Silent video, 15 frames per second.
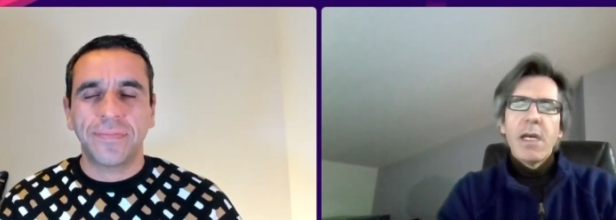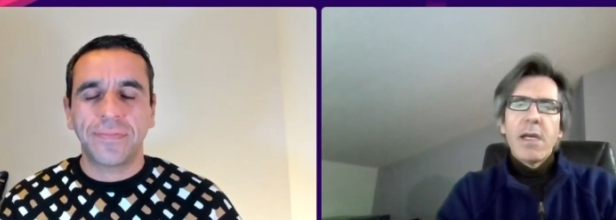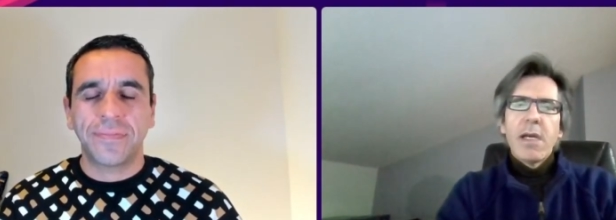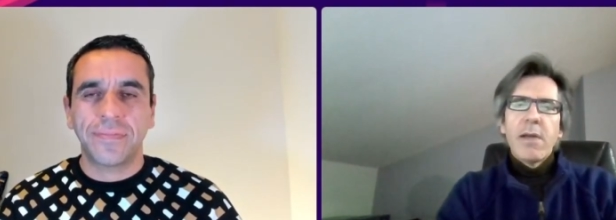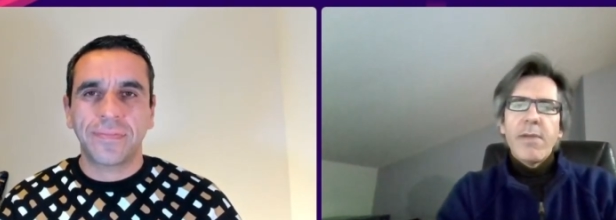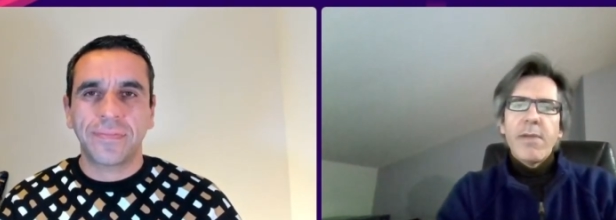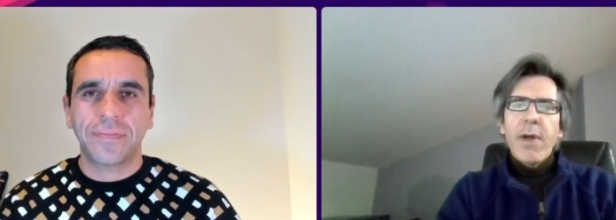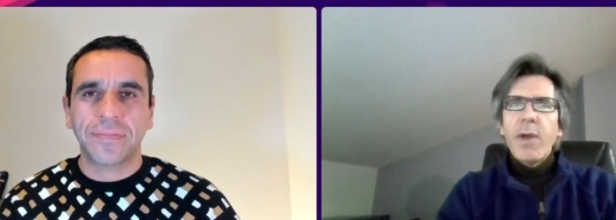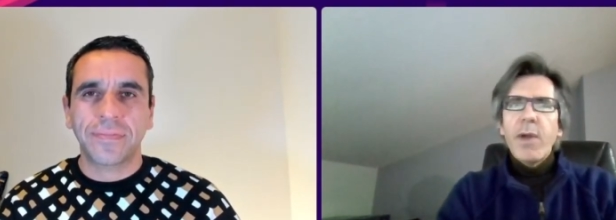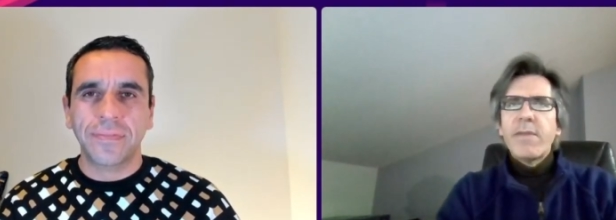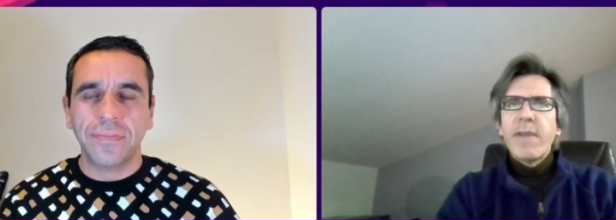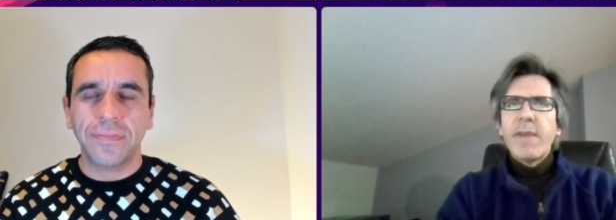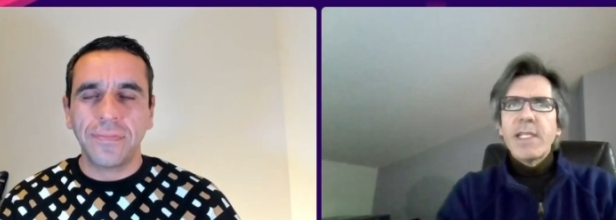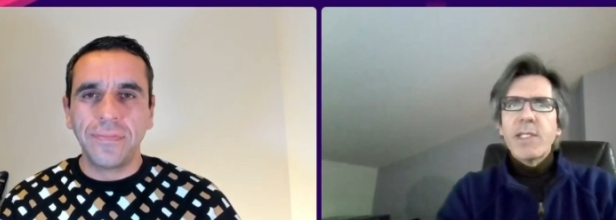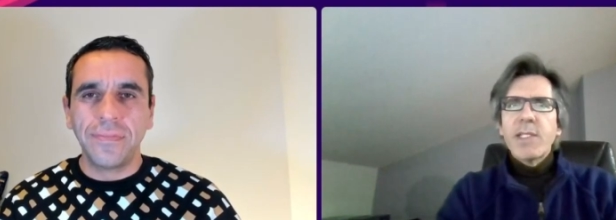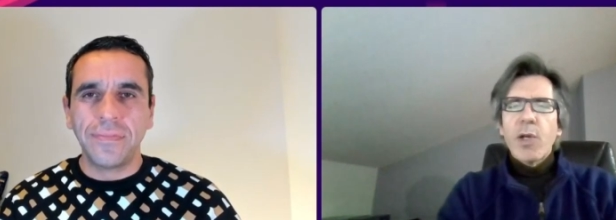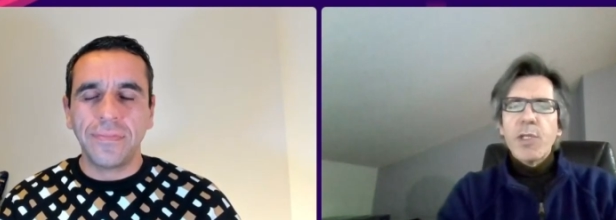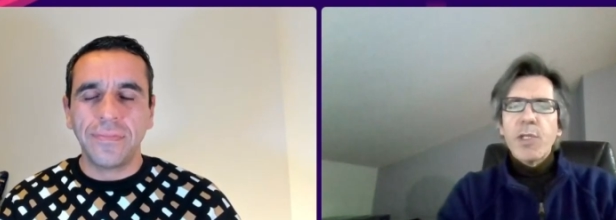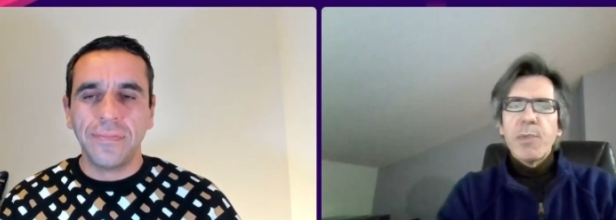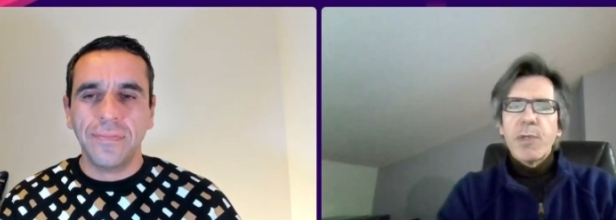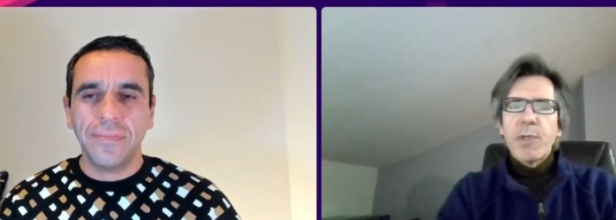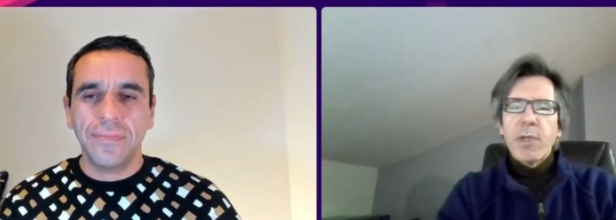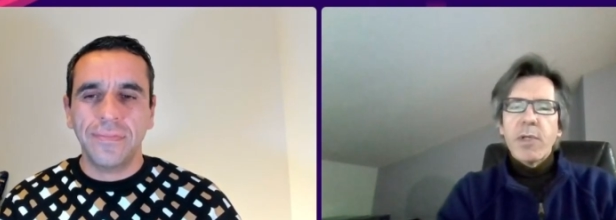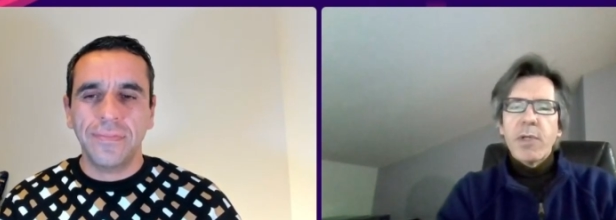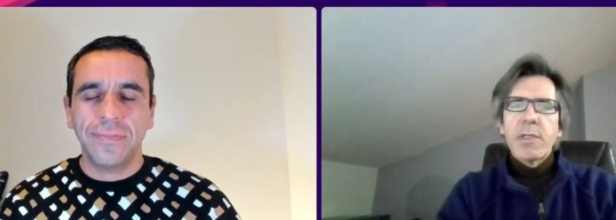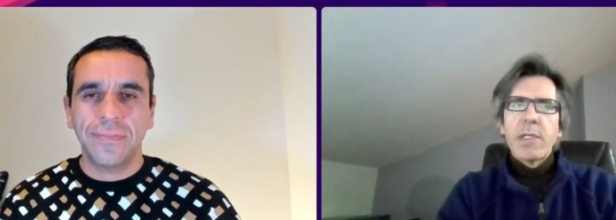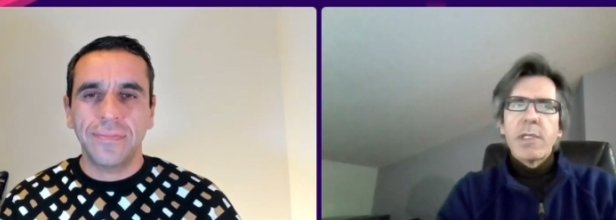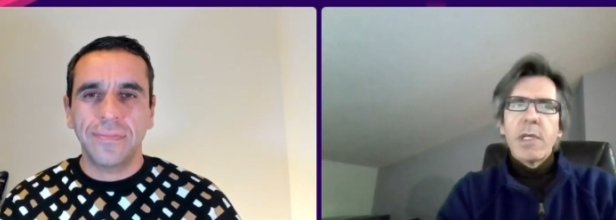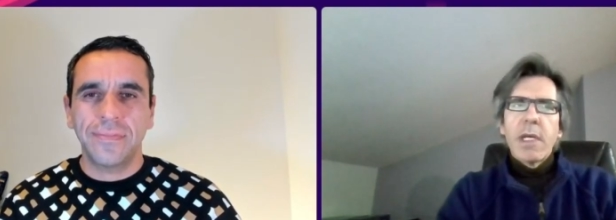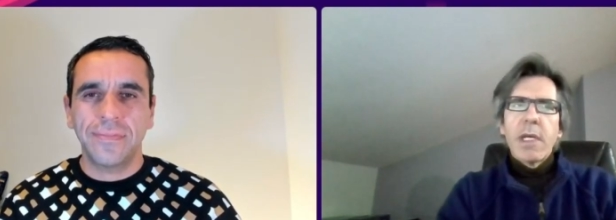Speaker 1: very advanced hospitals.
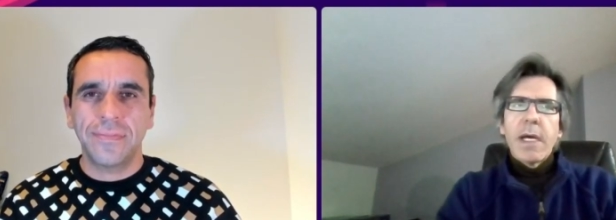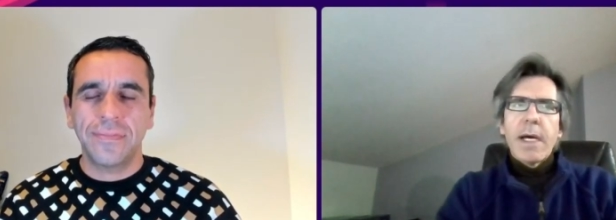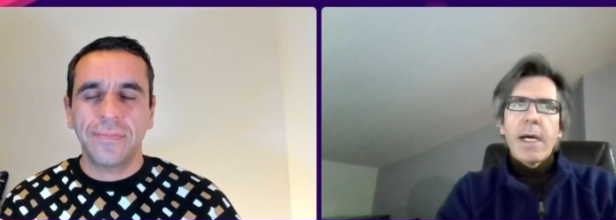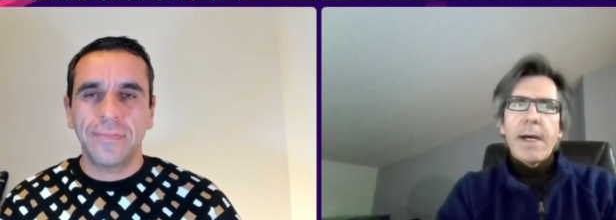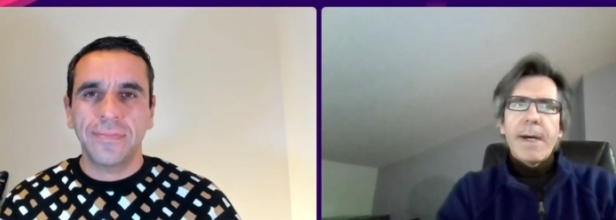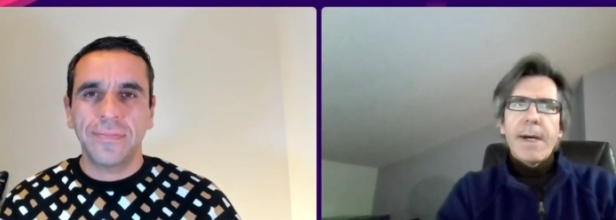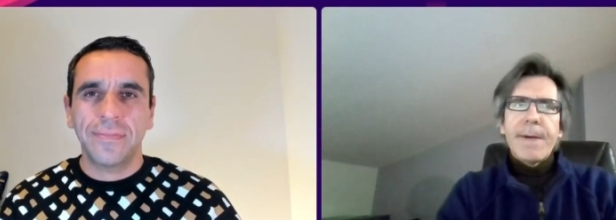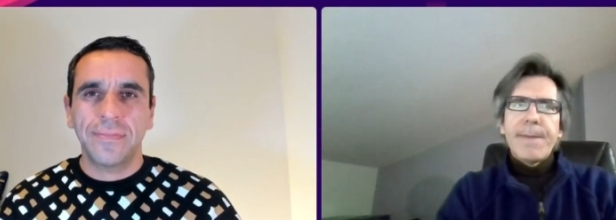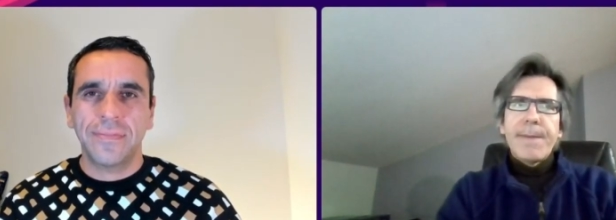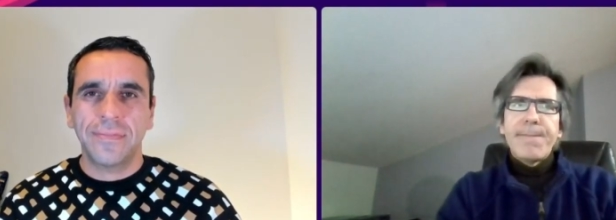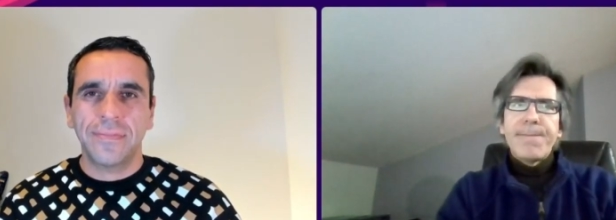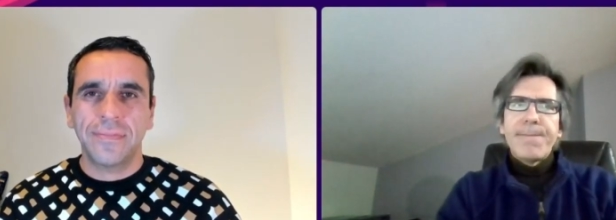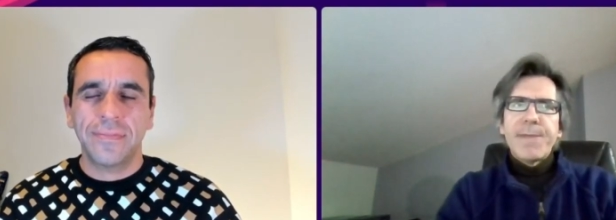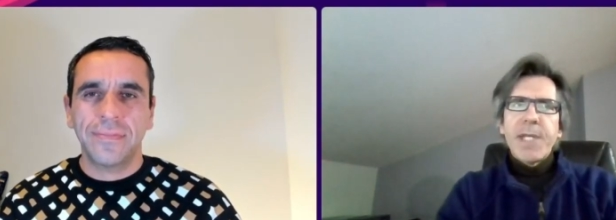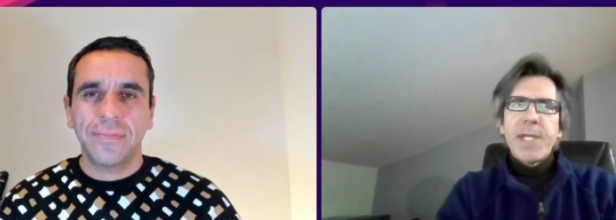They